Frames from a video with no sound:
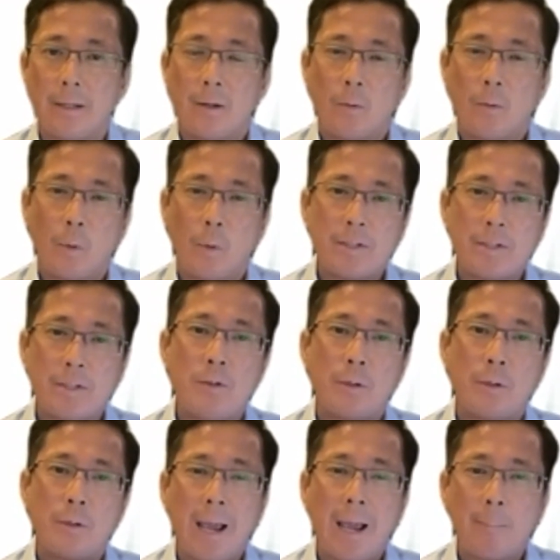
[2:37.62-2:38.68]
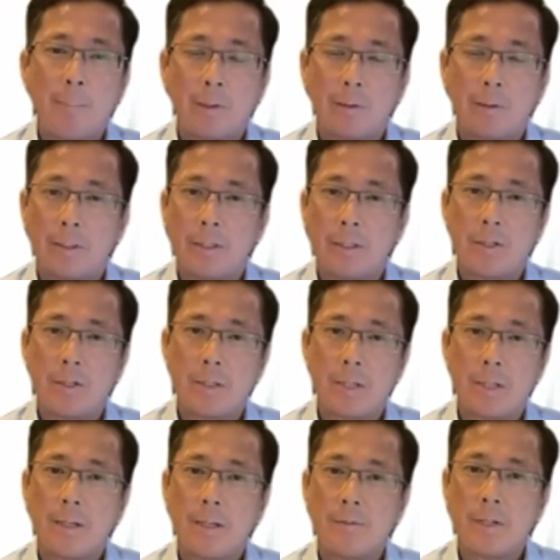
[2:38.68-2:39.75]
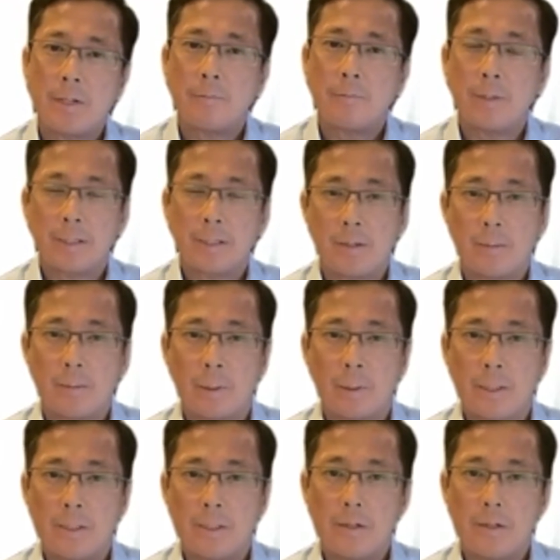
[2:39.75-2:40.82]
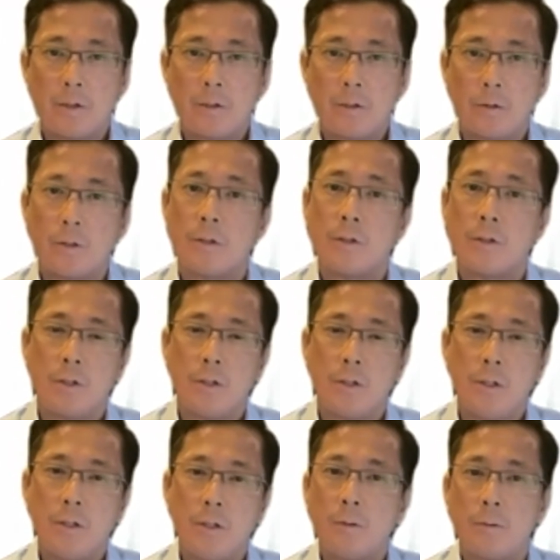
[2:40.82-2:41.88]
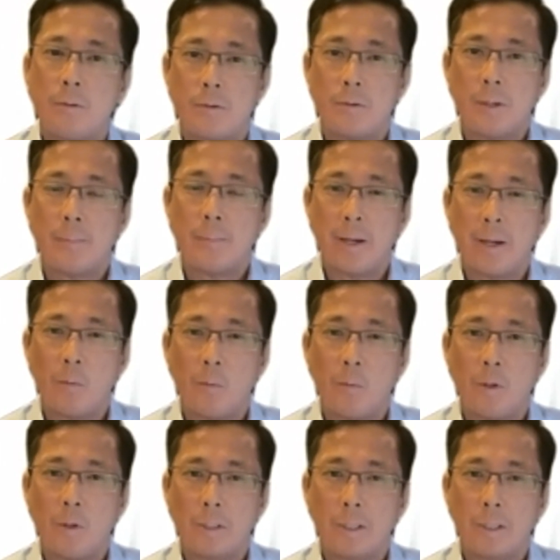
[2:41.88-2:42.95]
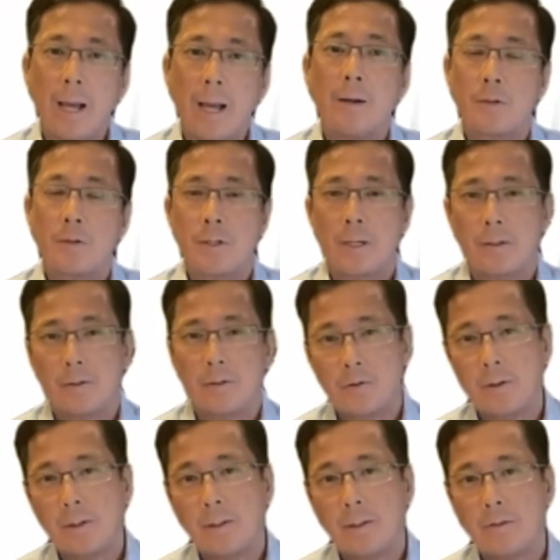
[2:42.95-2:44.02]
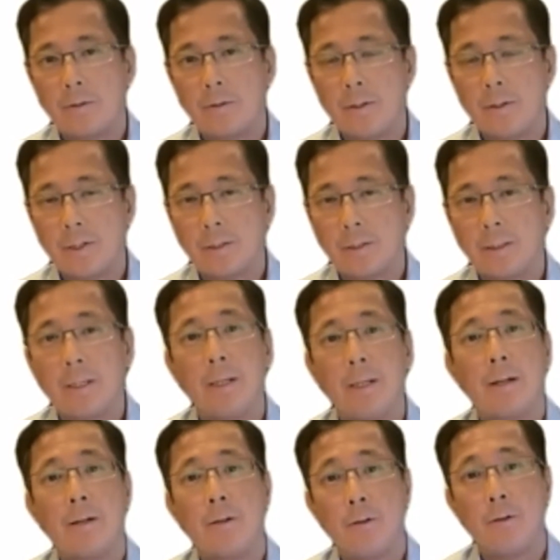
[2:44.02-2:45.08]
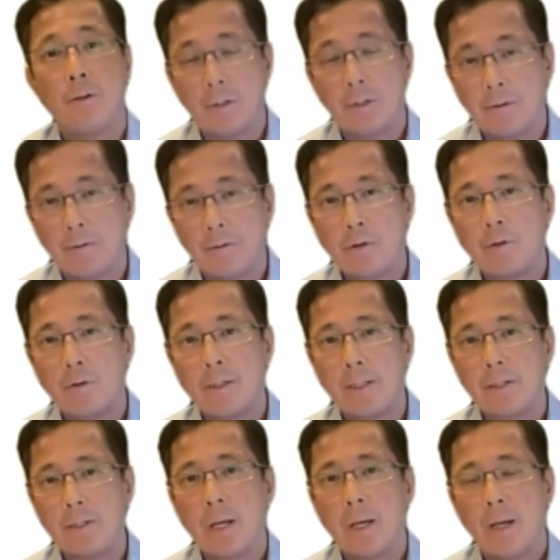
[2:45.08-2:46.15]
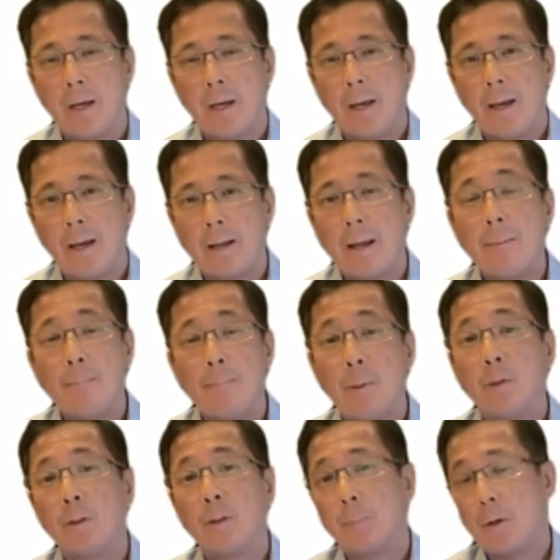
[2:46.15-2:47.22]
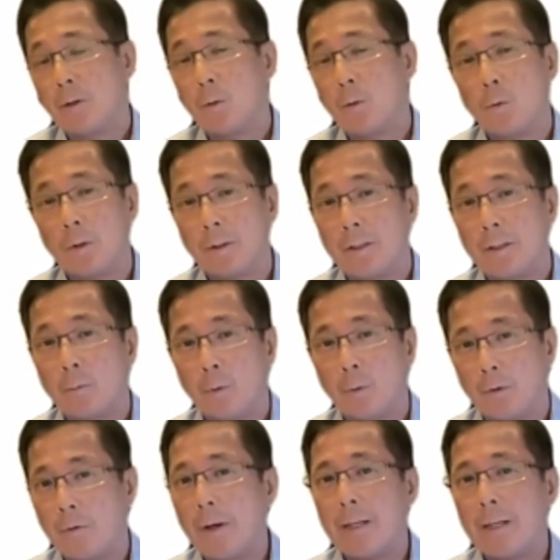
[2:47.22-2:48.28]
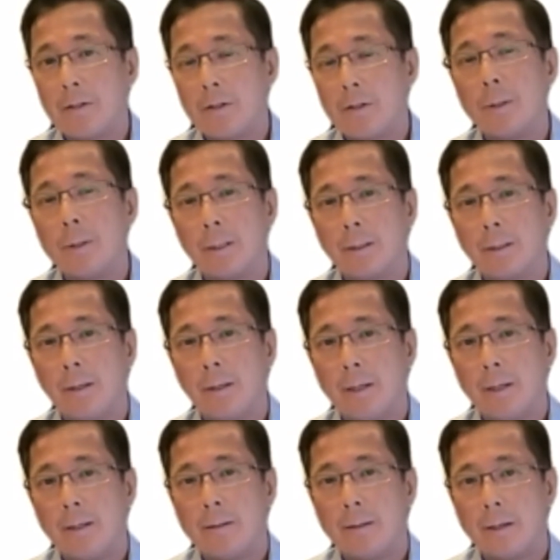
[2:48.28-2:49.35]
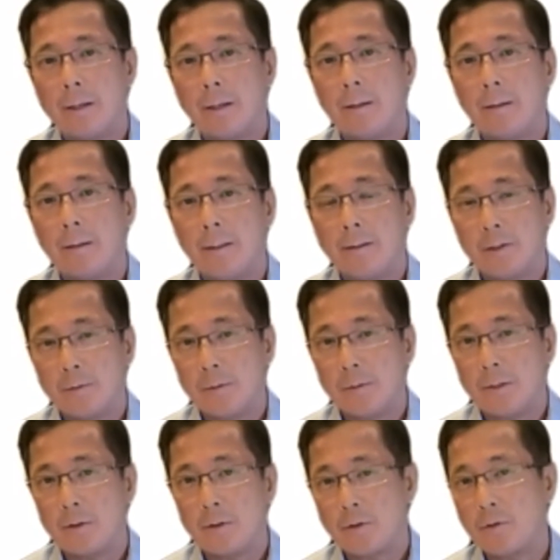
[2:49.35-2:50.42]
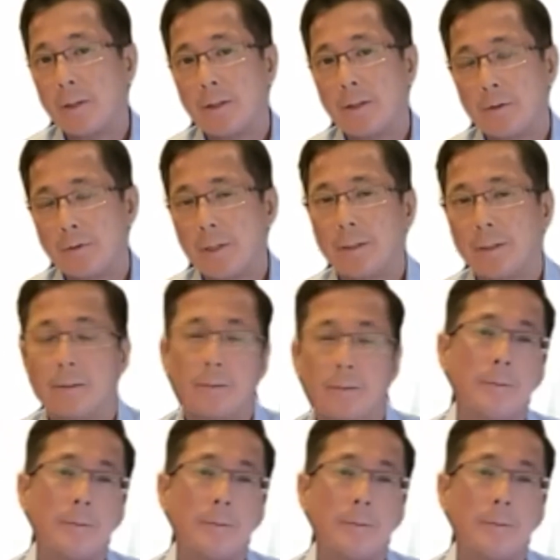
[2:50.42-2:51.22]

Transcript: What this new capital does is it gives us flexibility to continue some of that work outside Australia and New Zealand in our new territories and, and build upon the work that we're already doing in, uh, in, this, in Australia and New Zealand.